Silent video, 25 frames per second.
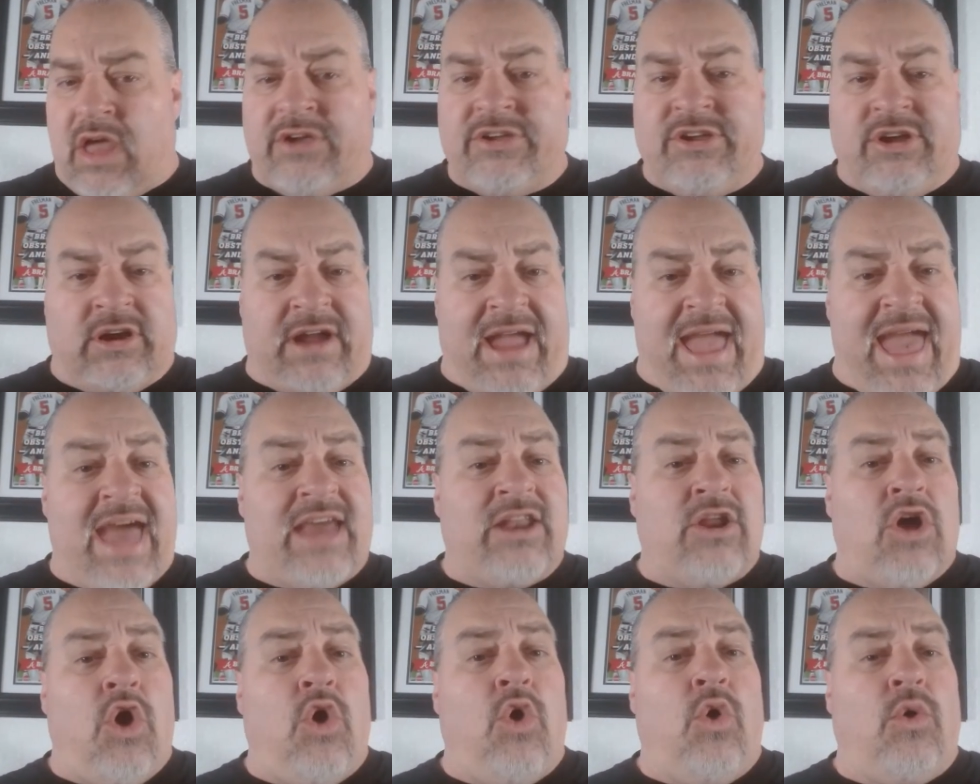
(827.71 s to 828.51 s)
You're
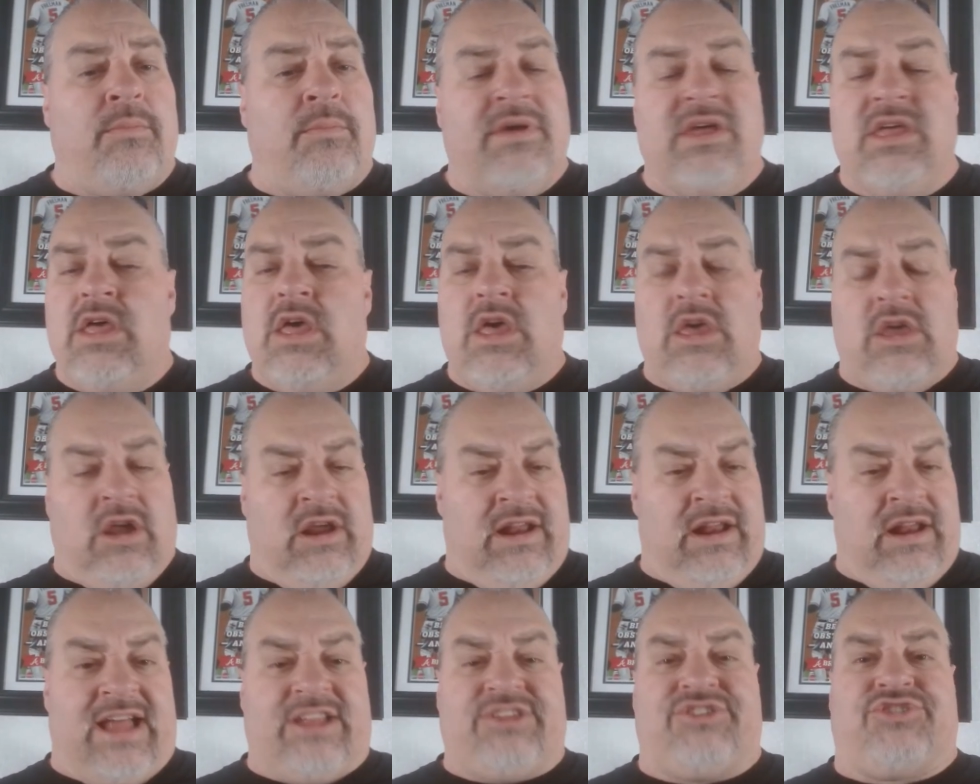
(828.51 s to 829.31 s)
at home.
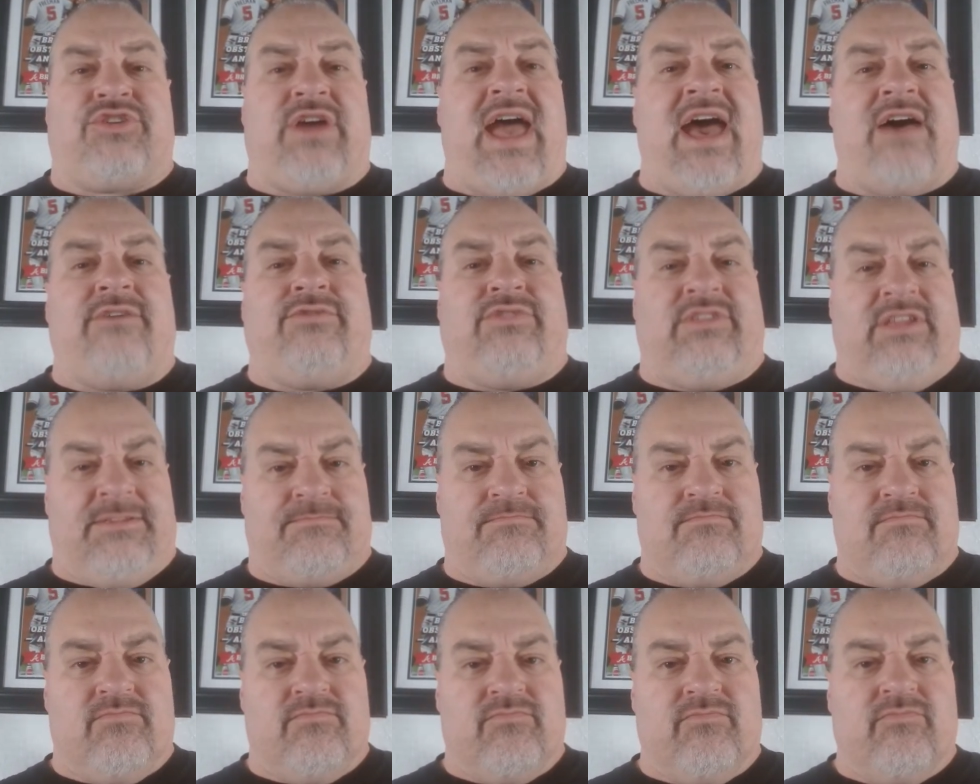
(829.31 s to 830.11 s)
You're not
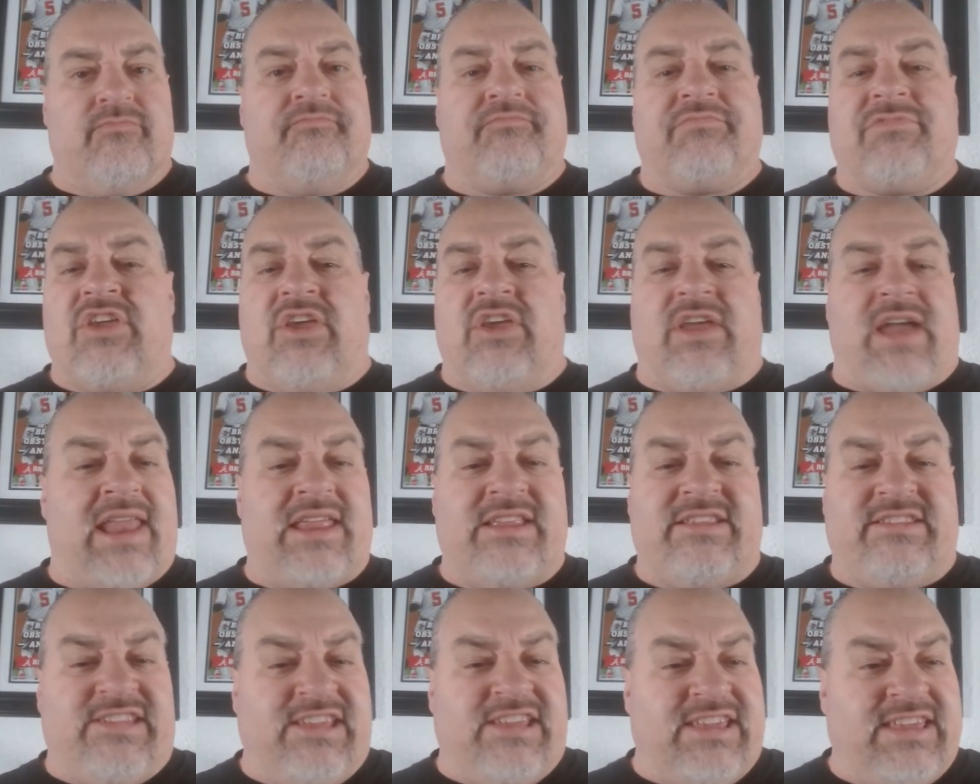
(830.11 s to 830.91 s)
traveling. You got
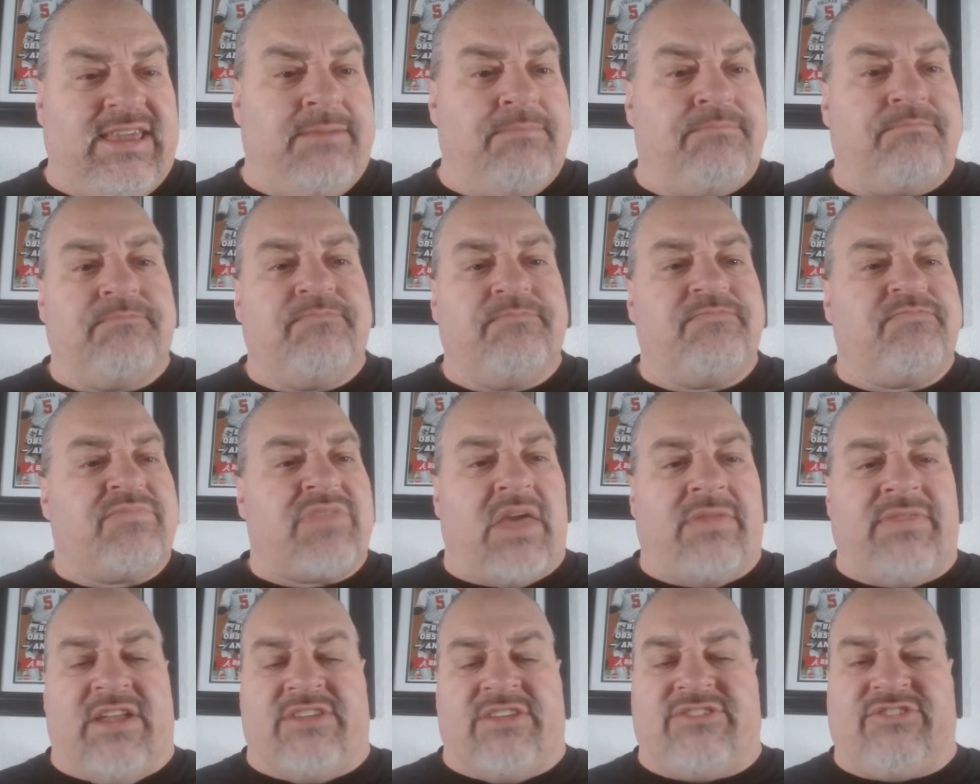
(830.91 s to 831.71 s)
a team
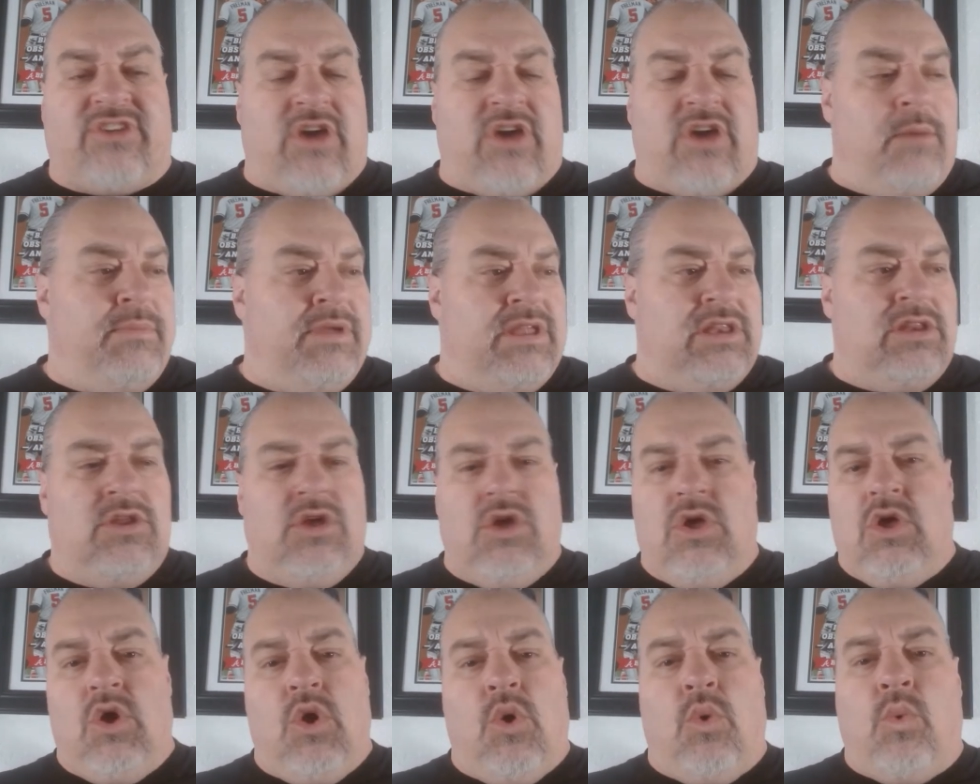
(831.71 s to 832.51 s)
that's coming
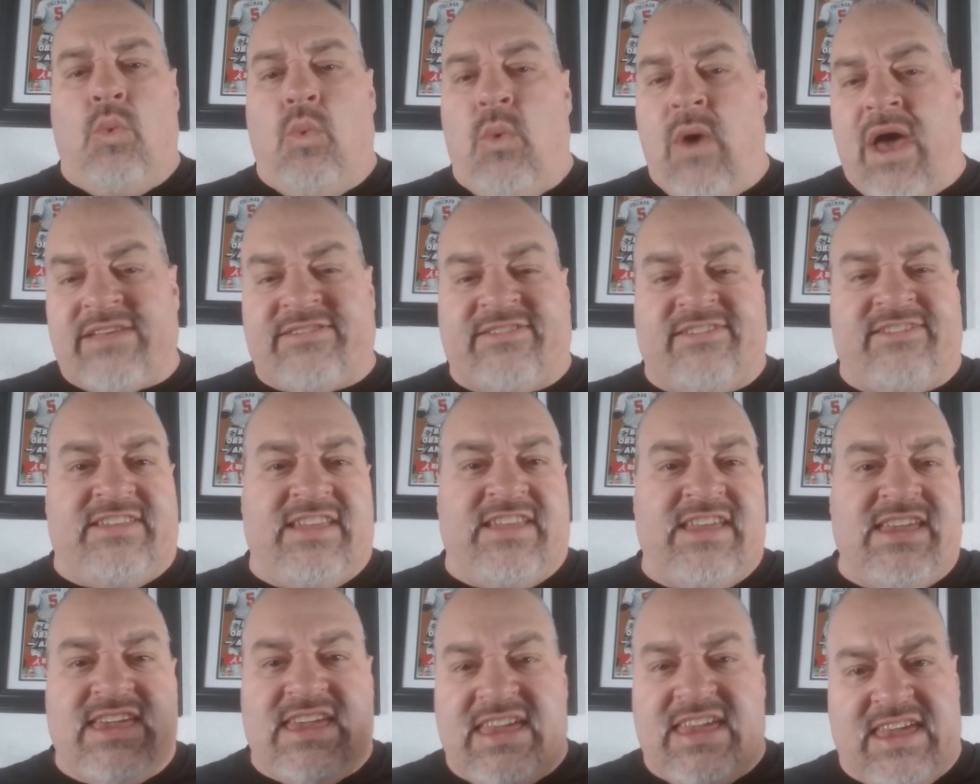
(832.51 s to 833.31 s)
west
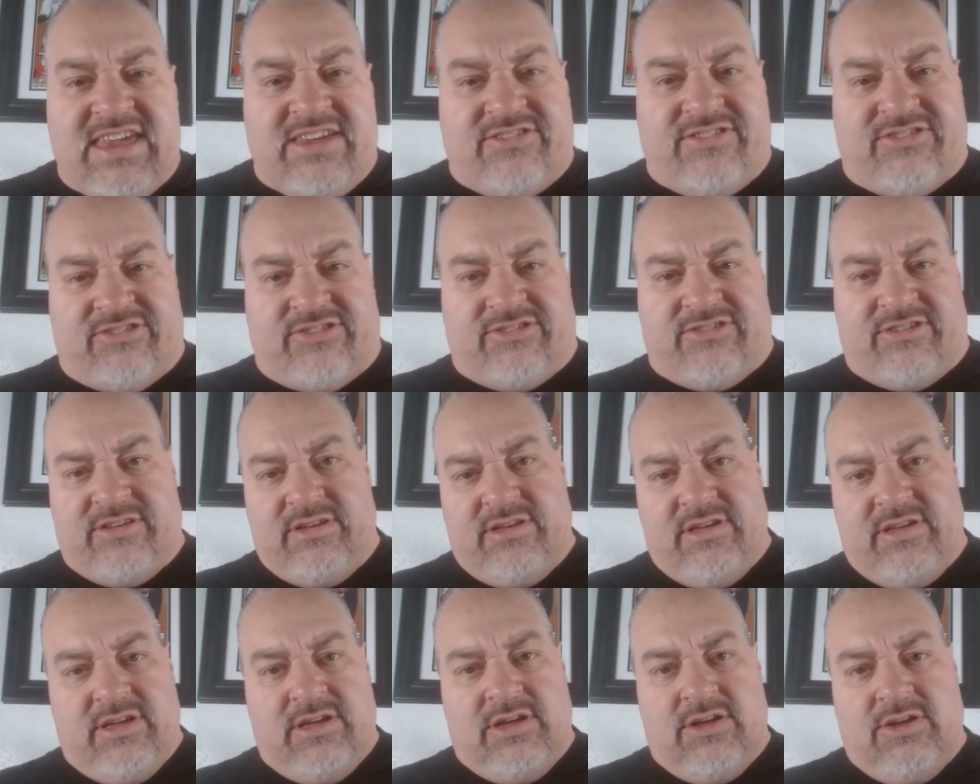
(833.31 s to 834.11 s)
to east
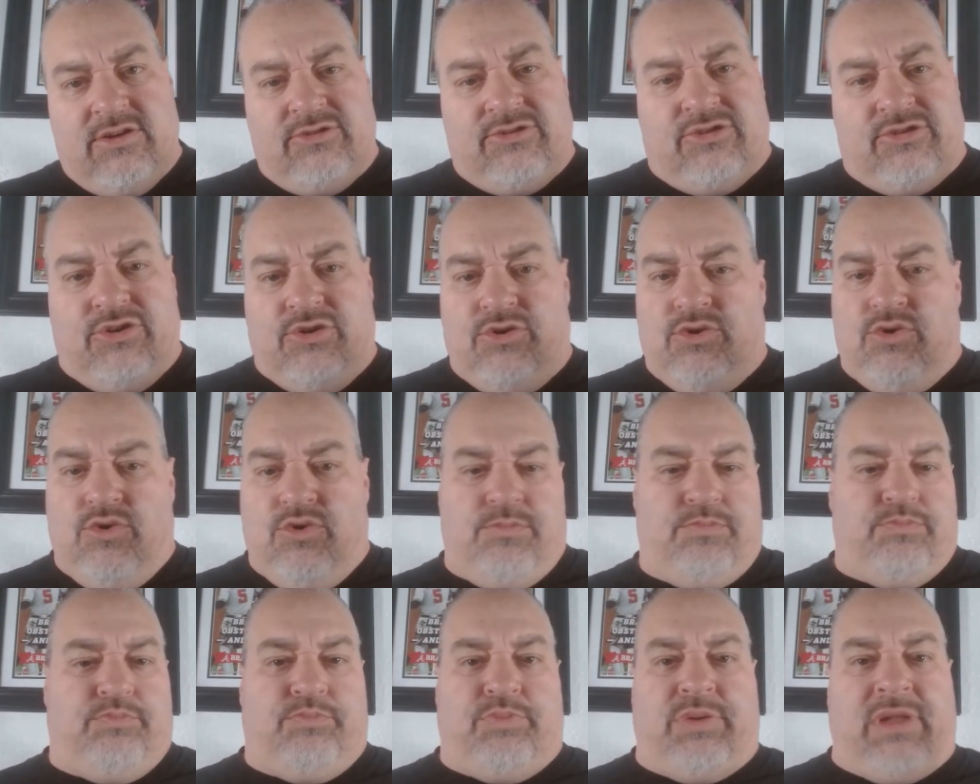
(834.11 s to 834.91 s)

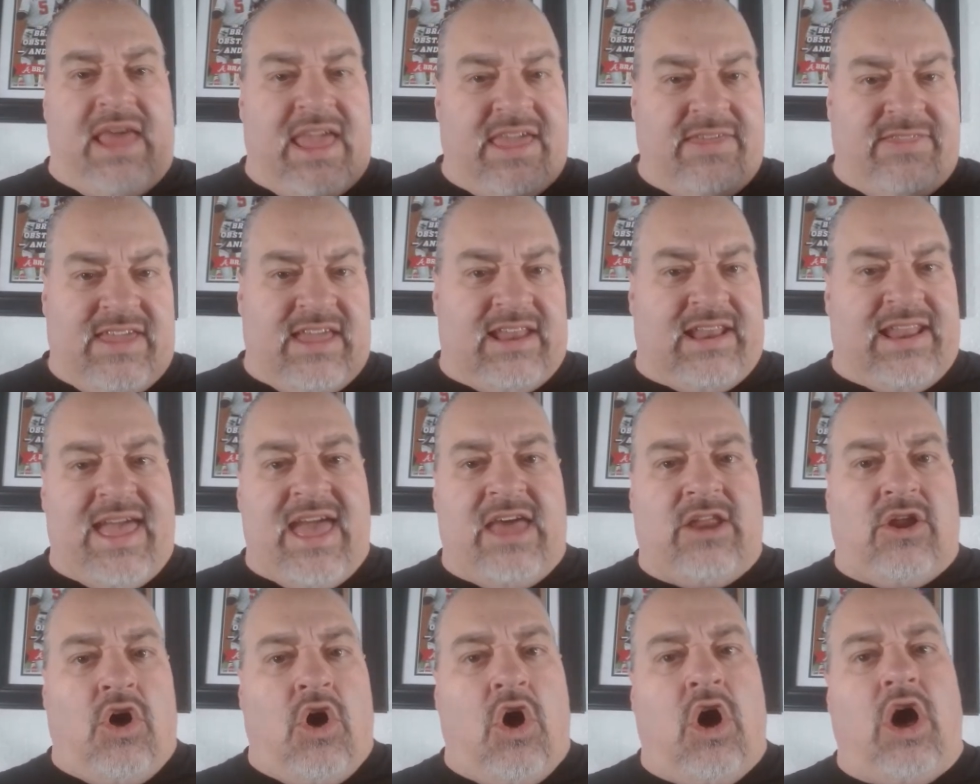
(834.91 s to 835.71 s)
to play the
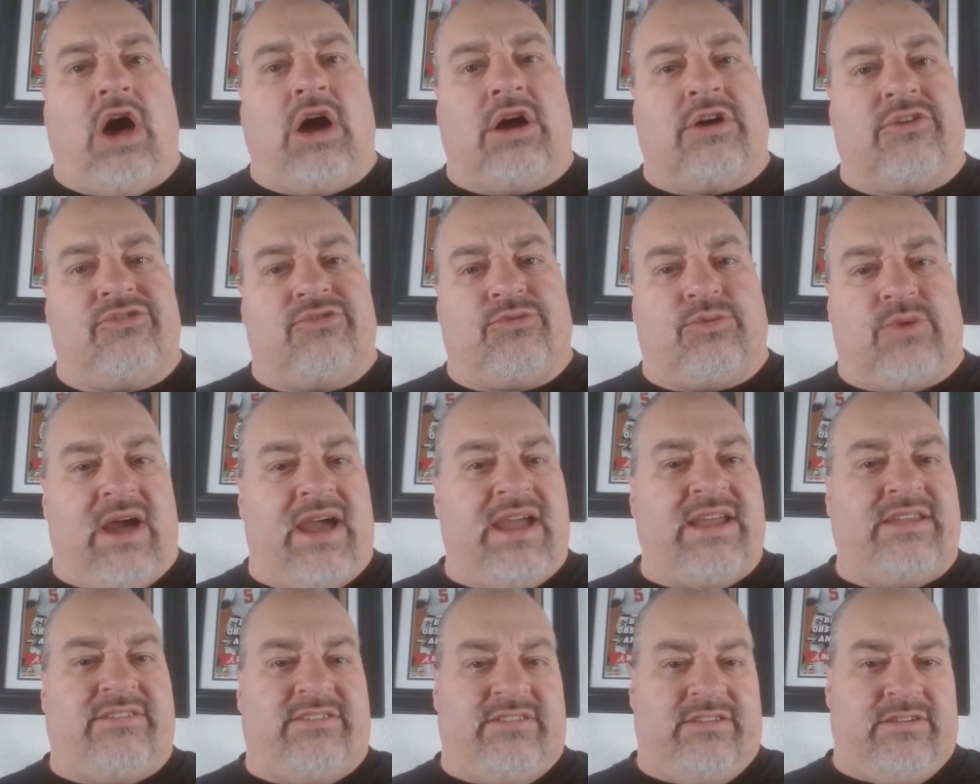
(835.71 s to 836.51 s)
Atlanta Hawks,
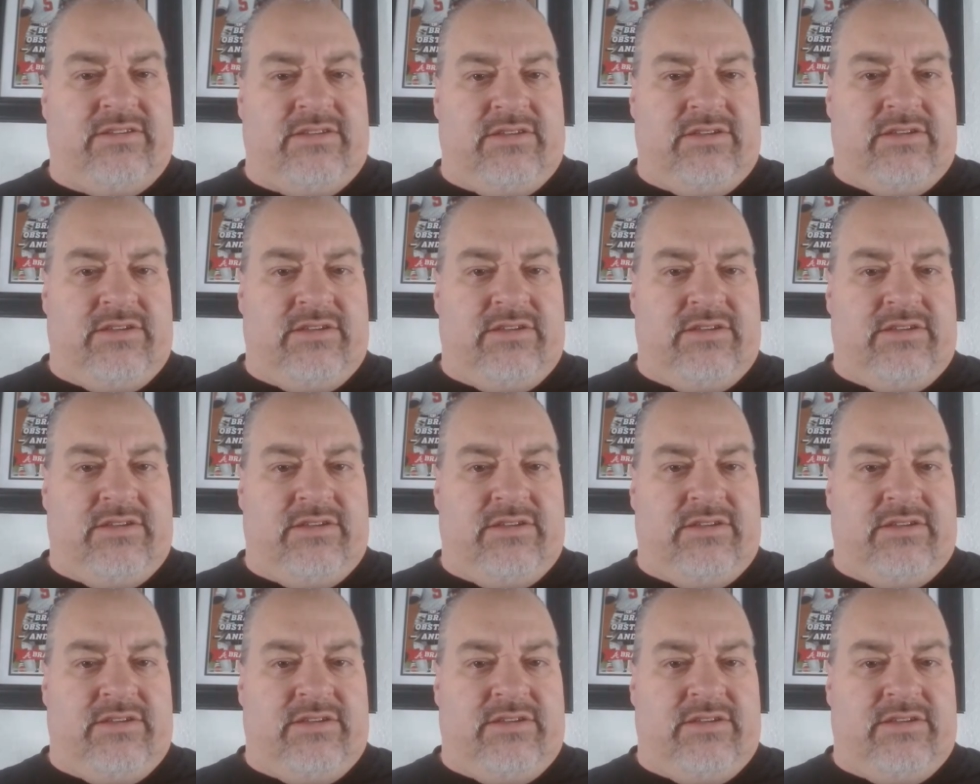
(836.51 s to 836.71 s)
right?